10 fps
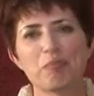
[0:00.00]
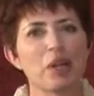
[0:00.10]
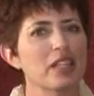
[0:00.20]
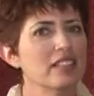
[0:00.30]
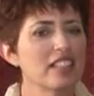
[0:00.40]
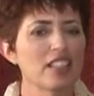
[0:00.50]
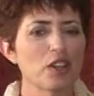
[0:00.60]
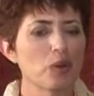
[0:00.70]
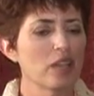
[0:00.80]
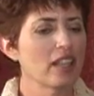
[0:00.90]
But,
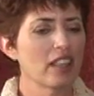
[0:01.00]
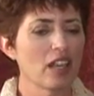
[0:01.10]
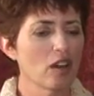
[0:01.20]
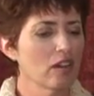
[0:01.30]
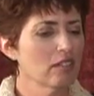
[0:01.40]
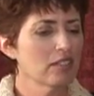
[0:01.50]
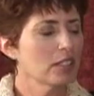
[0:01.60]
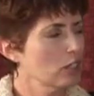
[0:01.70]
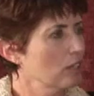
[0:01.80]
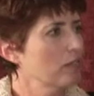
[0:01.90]
they all
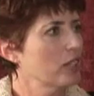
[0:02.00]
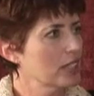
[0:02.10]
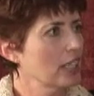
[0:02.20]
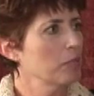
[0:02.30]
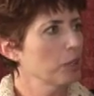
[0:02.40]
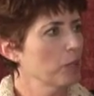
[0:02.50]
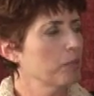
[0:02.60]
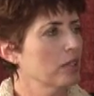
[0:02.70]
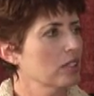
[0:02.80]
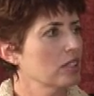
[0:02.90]
serve the same
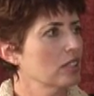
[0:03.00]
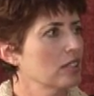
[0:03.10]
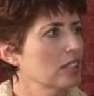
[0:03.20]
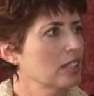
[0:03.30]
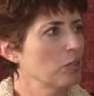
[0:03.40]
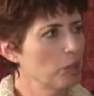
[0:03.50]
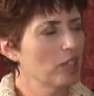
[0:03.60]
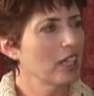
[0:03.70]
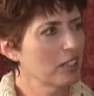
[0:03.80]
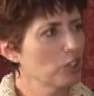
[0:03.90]
purpose.
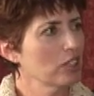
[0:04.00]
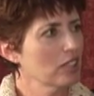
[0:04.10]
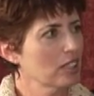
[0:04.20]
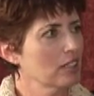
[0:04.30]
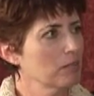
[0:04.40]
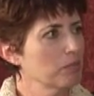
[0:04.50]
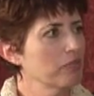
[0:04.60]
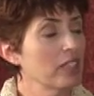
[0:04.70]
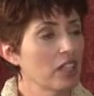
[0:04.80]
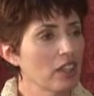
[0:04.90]
Communication is a
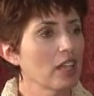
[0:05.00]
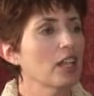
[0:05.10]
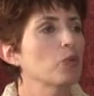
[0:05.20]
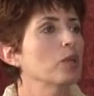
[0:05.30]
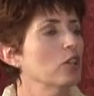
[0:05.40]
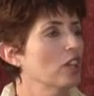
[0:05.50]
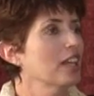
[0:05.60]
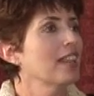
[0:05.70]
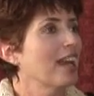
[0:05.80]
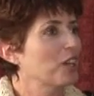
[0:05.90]
funny thing, and when you're
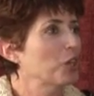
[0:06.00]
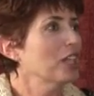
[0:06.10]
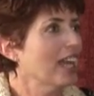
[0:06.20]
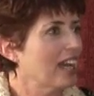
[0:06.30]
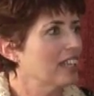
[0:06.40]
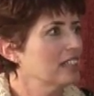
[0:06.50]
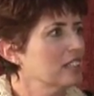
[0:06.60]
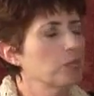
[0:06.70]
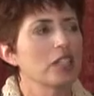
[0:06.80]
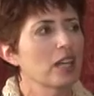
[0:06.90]
not that good at
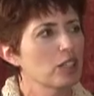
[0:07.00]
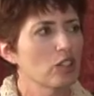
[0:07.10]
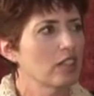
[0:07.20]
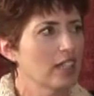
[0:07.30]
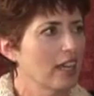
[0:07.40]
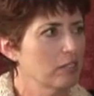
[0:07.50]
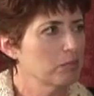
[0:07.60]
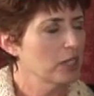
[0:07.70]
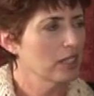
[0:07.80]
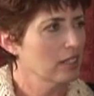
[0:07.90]
it, I mean, I started
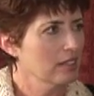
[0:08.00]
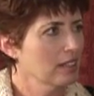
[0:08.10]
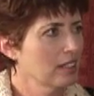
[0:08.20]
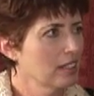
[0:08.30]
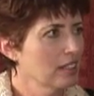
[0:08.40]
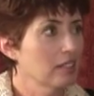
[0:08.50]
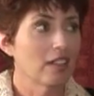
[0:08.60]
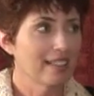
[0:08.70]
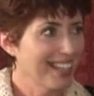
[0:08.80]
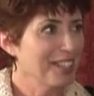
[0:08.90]
out being
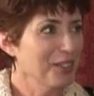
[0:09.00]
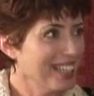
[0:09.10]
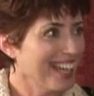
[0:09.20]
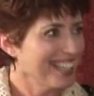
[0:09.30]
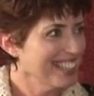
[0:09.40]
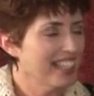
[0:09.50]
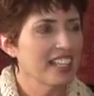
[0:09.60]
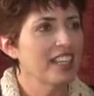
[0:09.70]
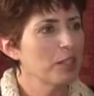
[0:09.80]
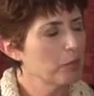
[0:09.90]
not that good at it
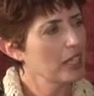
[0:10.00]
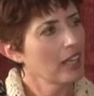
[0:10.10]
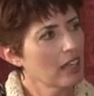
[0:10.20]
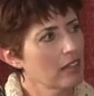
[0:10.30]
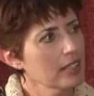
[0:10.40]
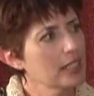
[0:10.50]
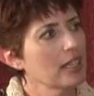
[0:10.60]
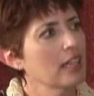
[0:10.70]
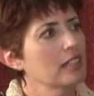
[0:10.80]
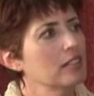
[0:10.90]
like anybody else,
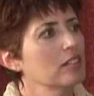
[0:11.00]
and